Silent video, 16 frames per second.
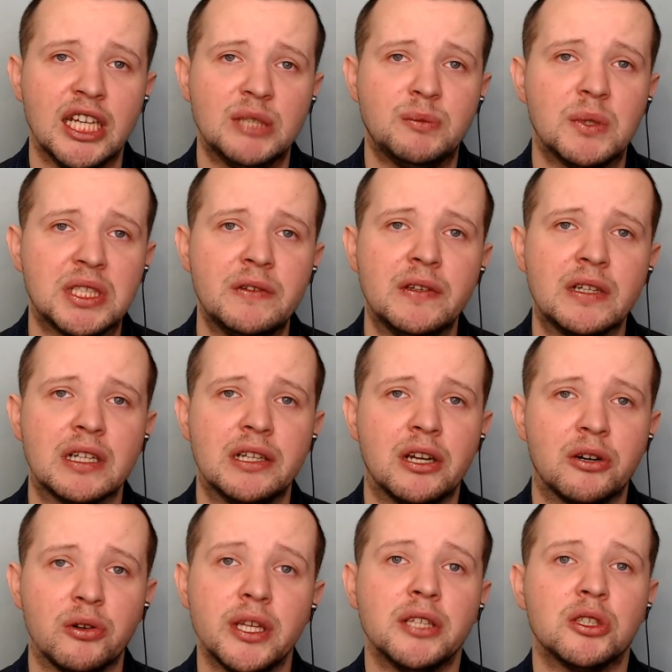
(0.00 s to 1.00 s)

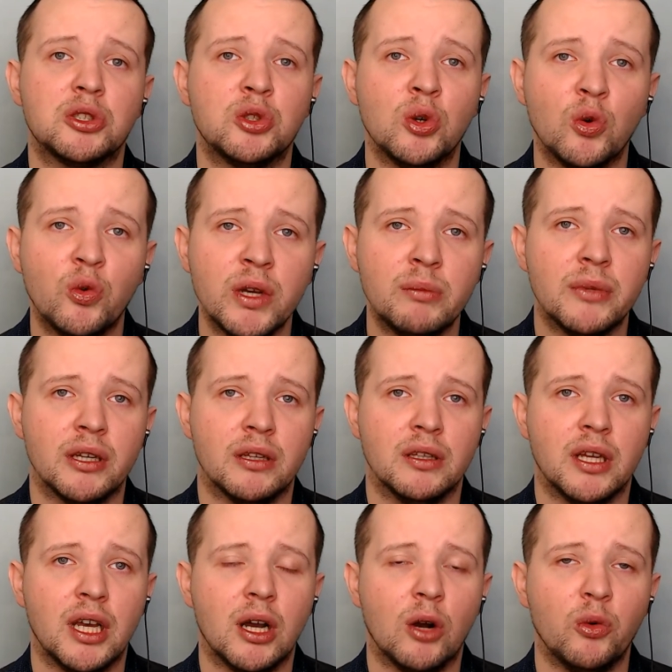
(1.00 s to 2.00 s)
Specifically, related to
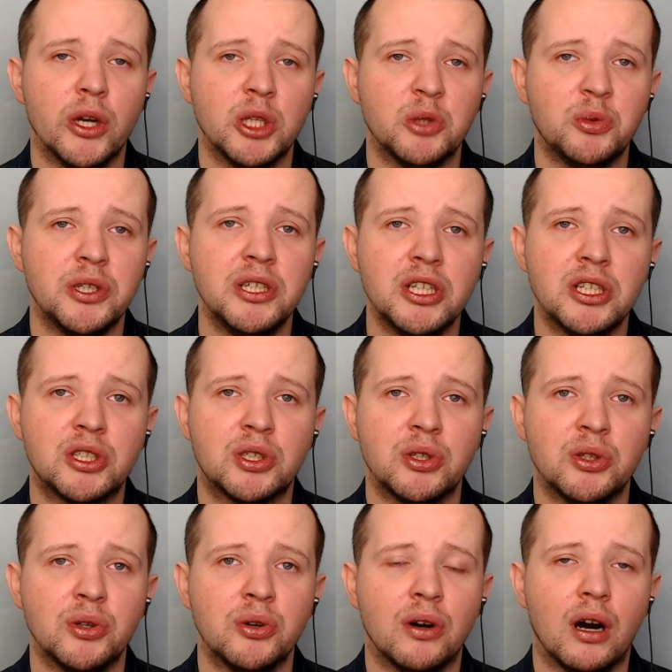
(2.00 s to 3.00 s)
women. When we need
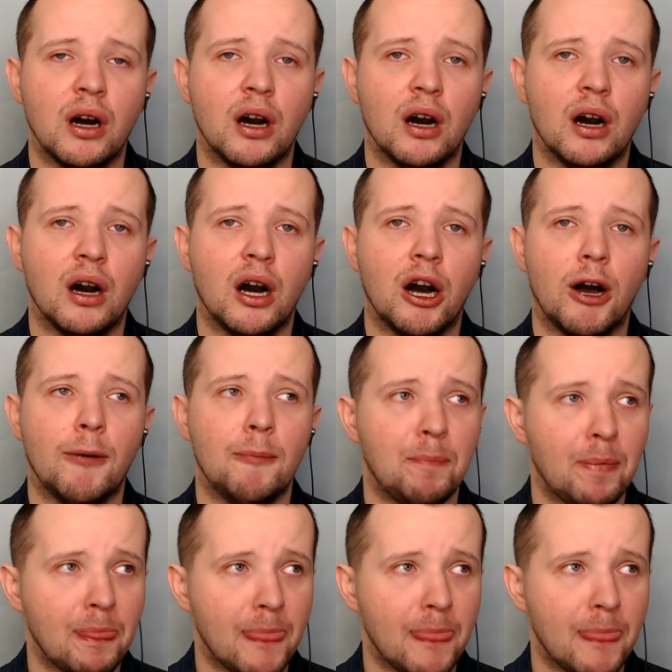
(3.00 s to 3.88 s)
to uh,